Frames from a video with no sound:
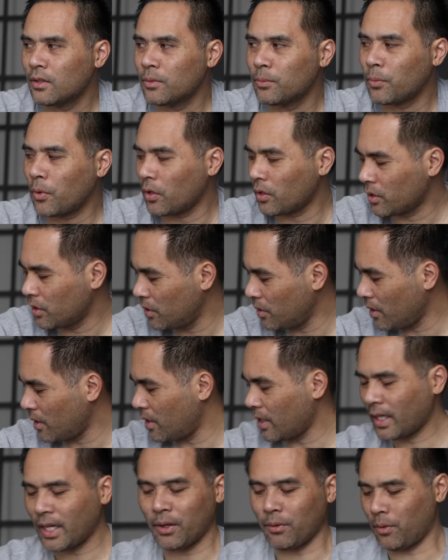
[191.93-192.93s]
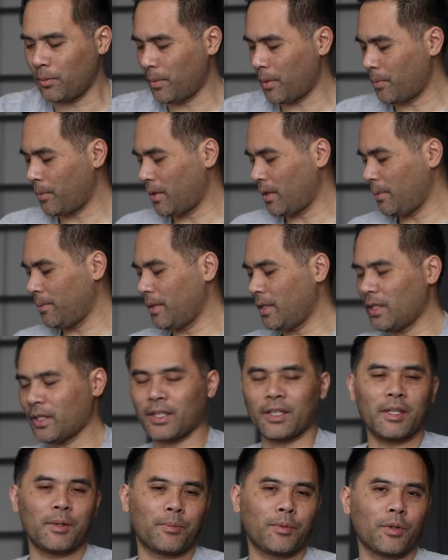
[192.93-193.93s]
Mark II. Oh, I can't remember. Let me
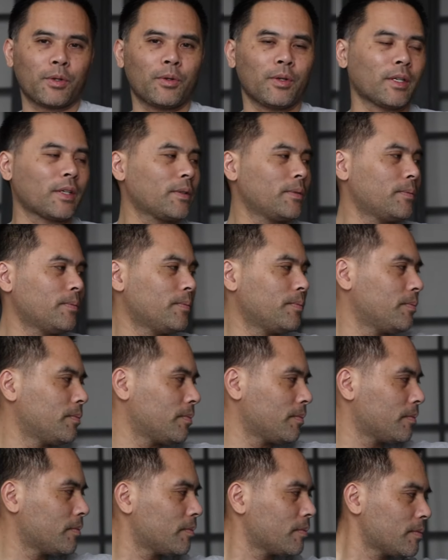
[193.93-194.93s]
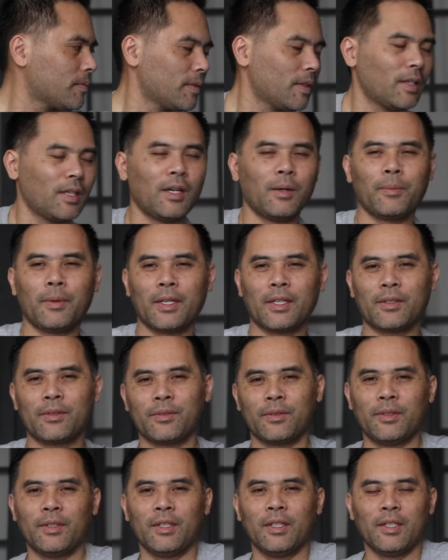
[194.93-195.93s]
look it up real quick. I'm like
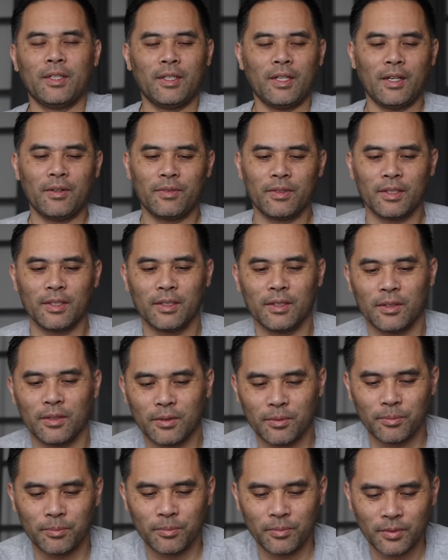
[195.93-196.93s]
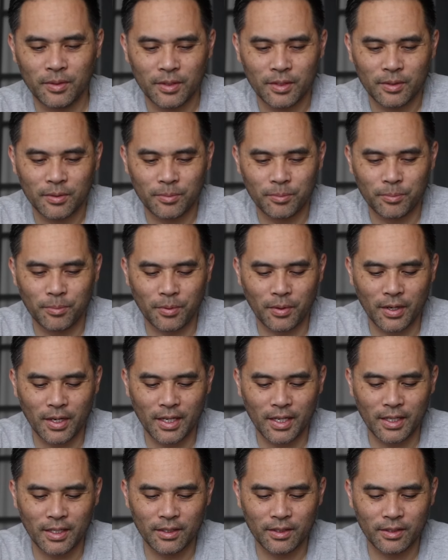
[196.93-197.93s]
having a little
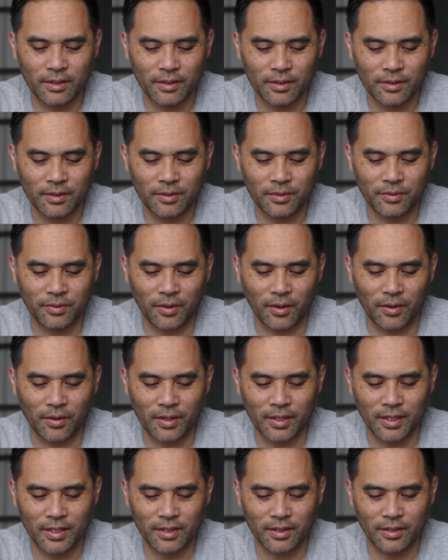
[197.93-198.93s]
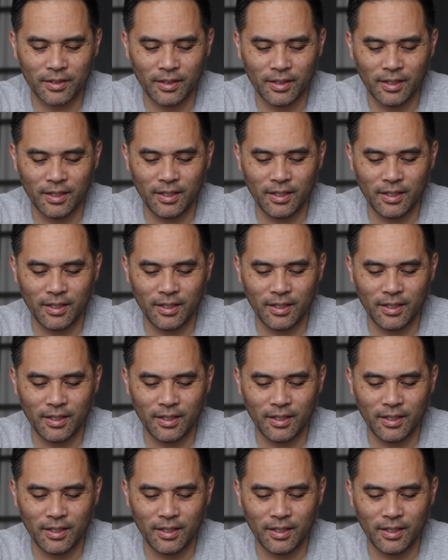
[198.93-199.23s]
brain fart right now.